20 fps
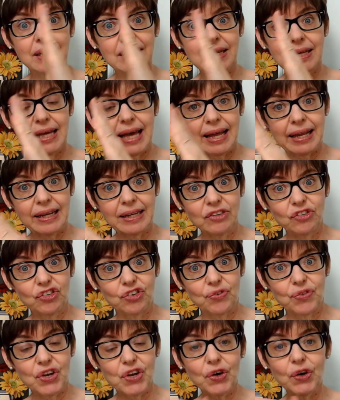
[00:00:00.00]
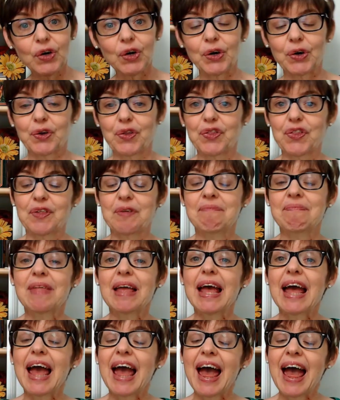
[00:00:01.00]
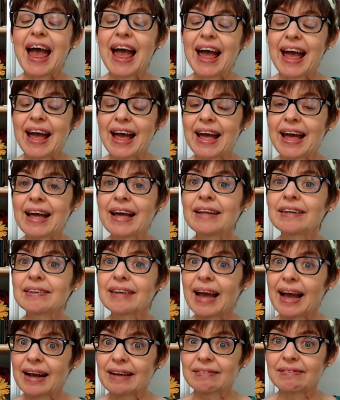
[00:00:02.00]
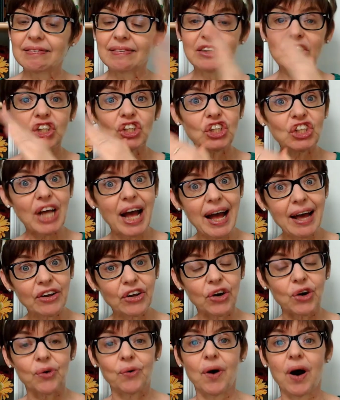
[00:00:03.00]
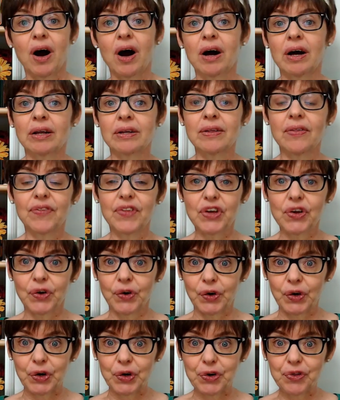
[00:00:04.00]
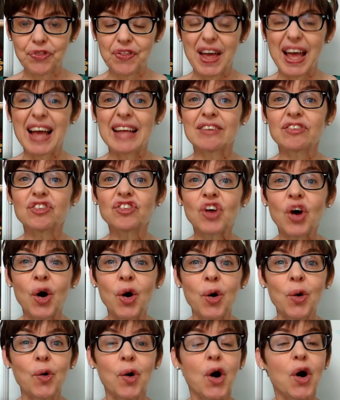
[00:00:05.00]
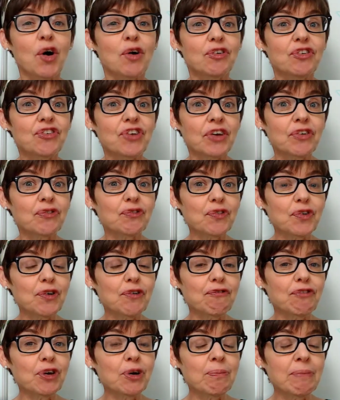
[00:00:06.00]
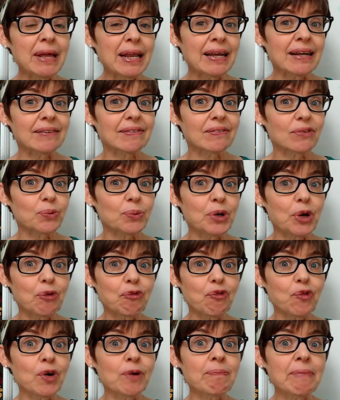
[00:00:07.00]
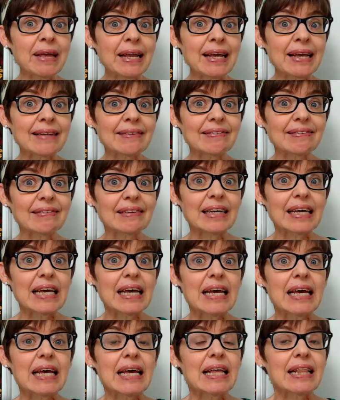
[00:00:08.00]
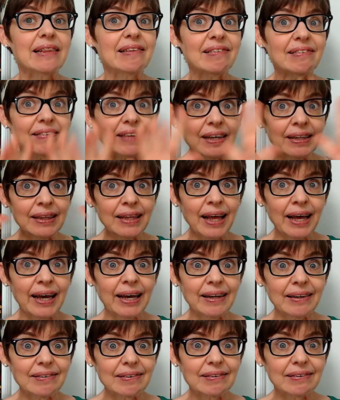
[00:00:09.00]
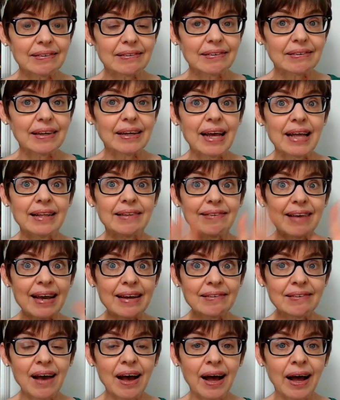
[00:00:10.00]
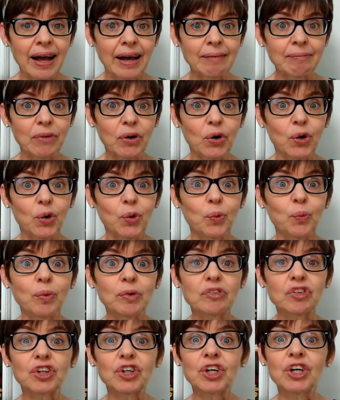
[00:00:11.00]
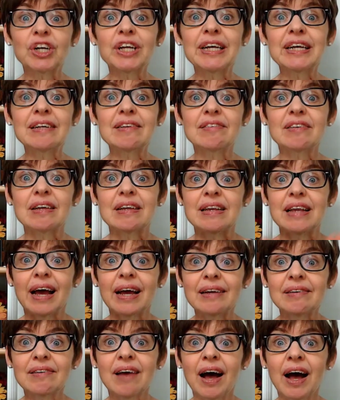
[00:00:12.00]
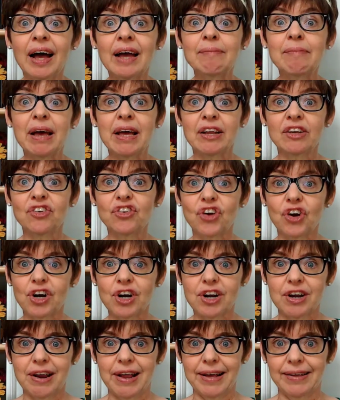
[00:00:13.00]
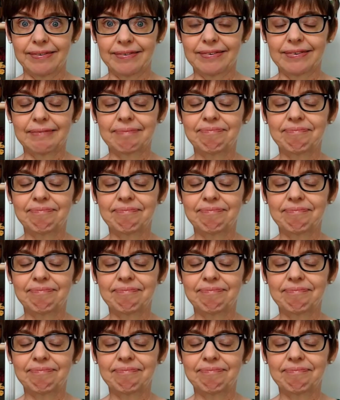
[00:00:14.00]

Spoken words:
getting to the Earth and casts a shadow on the Earth. And so just for a few minutes, 3 or 4 minutes, sunlight and daytime will turn into nighttime and darkness.